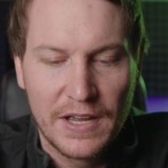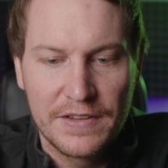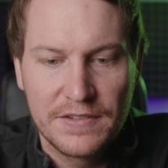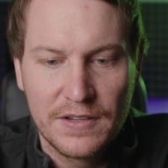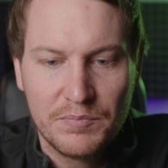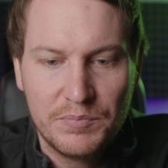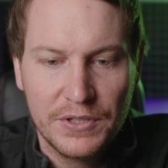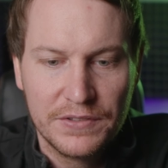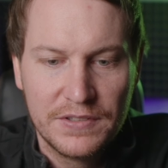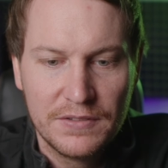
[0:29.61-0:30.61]
has a
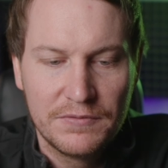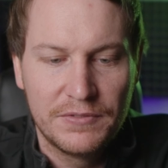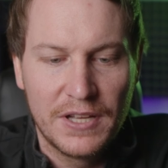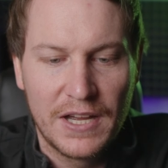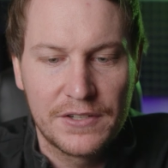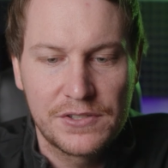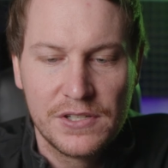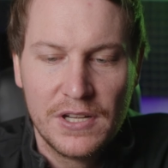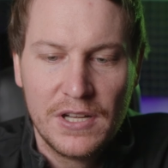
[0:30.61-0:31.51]
built-in flash,